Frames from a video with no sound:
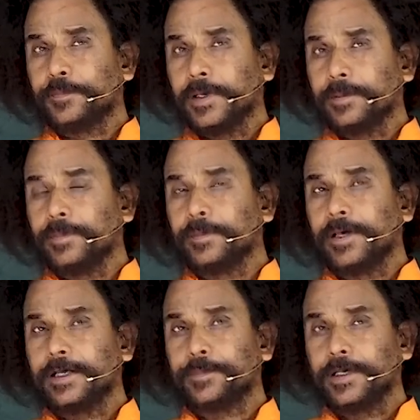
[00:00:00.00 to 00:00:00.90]
Parabrahm
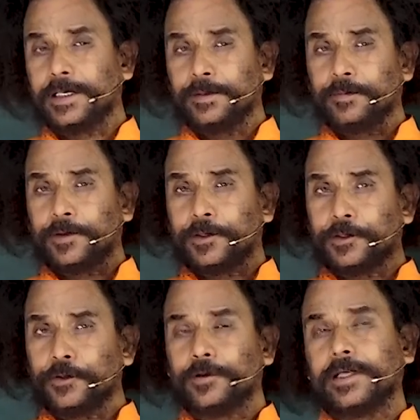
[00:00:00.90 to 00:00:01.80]
has become
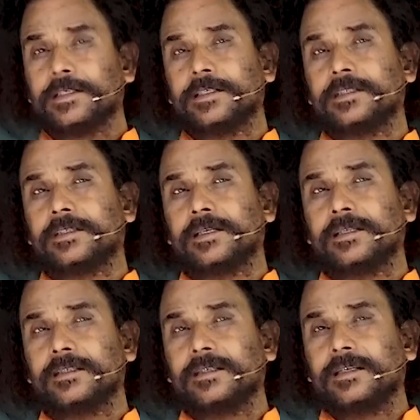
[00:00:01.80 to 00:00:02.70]
your
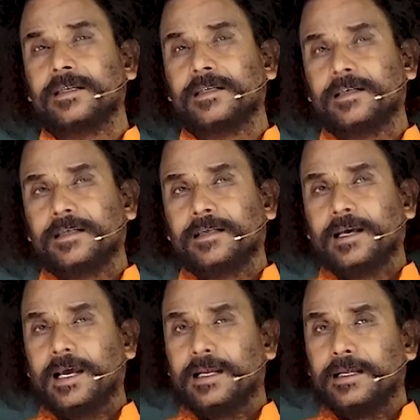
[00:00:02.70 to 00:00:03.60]
existence,
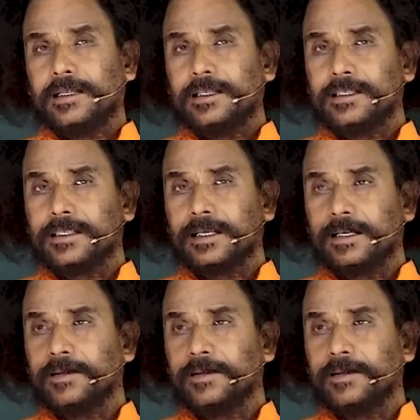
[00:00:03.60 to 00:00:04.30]
and each and